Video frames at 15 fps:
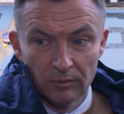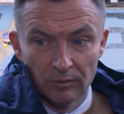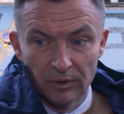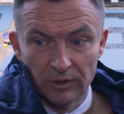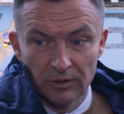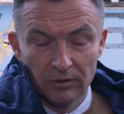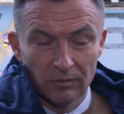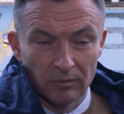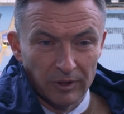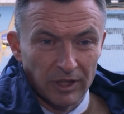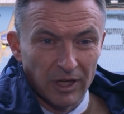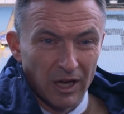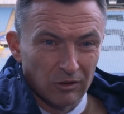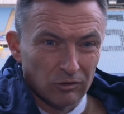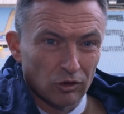We, when you're
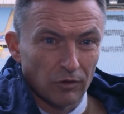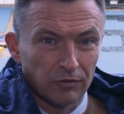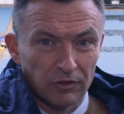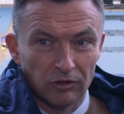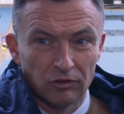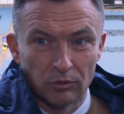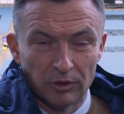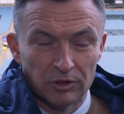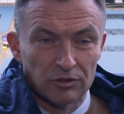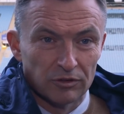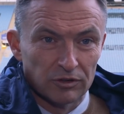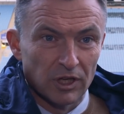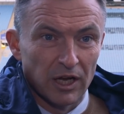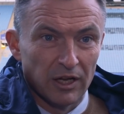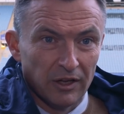getting soft tissue
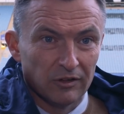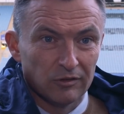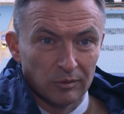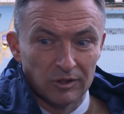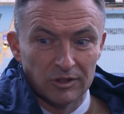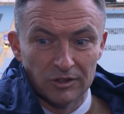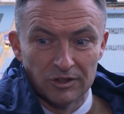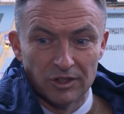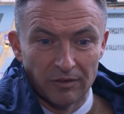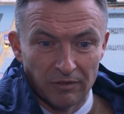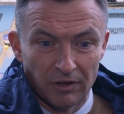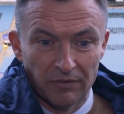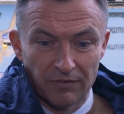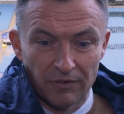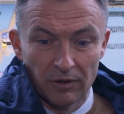injuries like this, which is
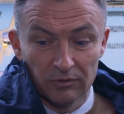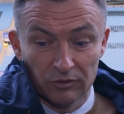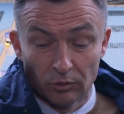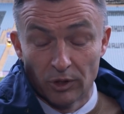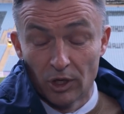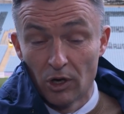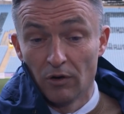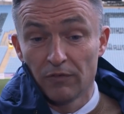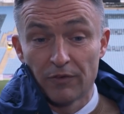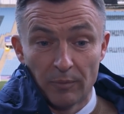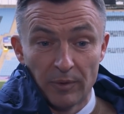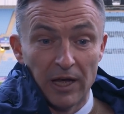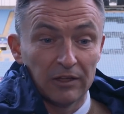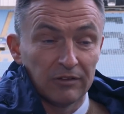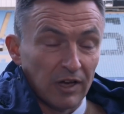generally from, so you go from
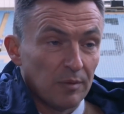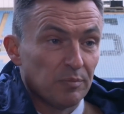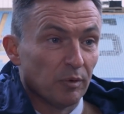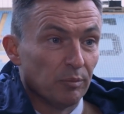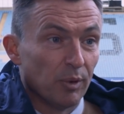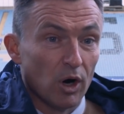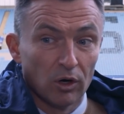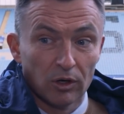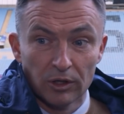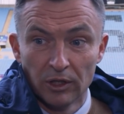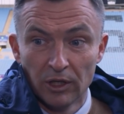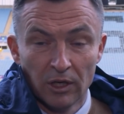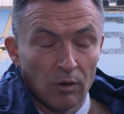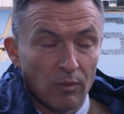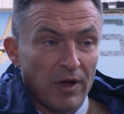that type of bog
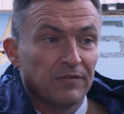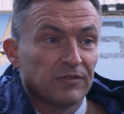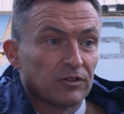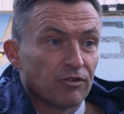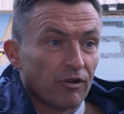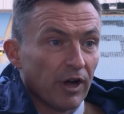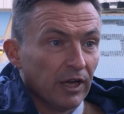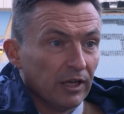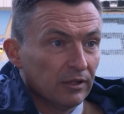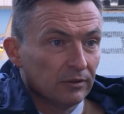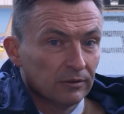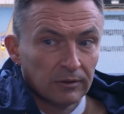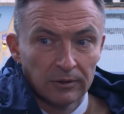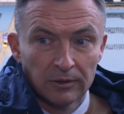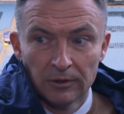and we have to train
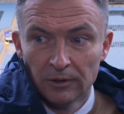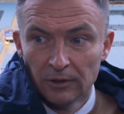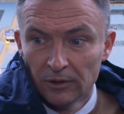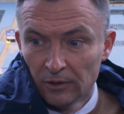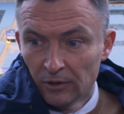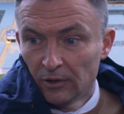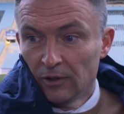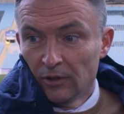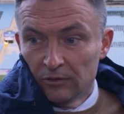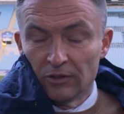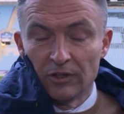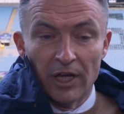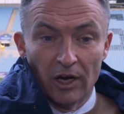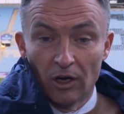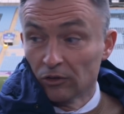to
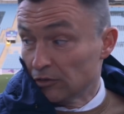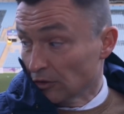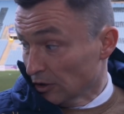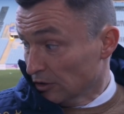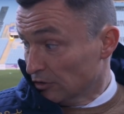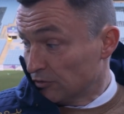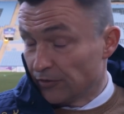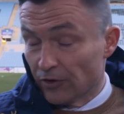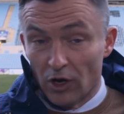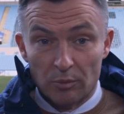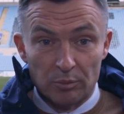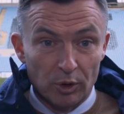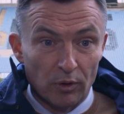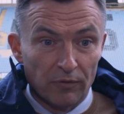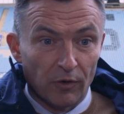then onto these firm,
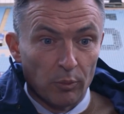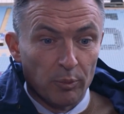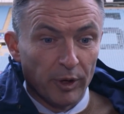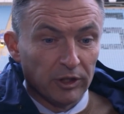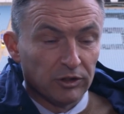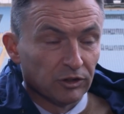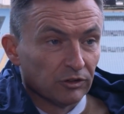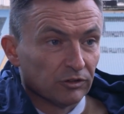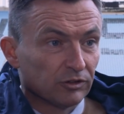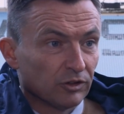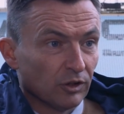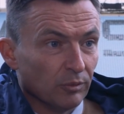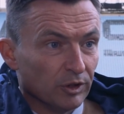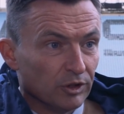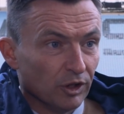beautiful pitches
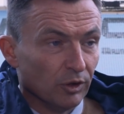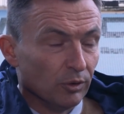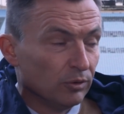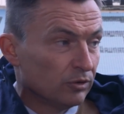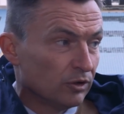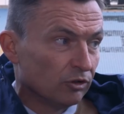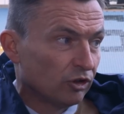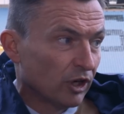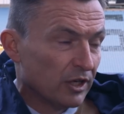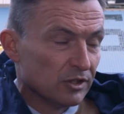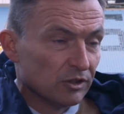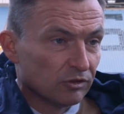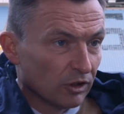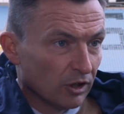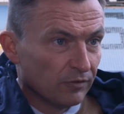that we do. The
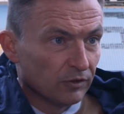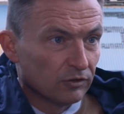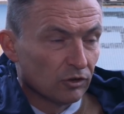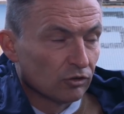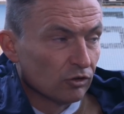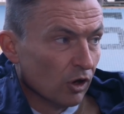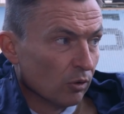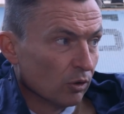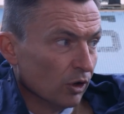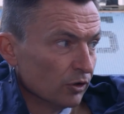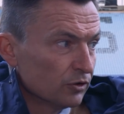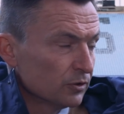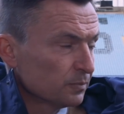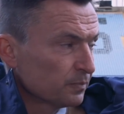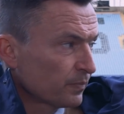changing surface does no
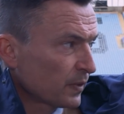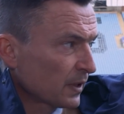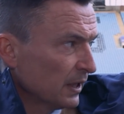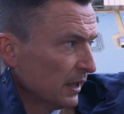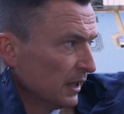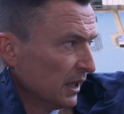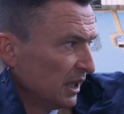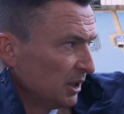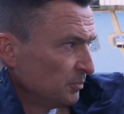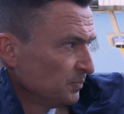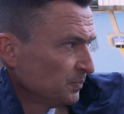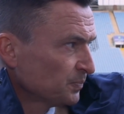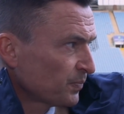good. Um,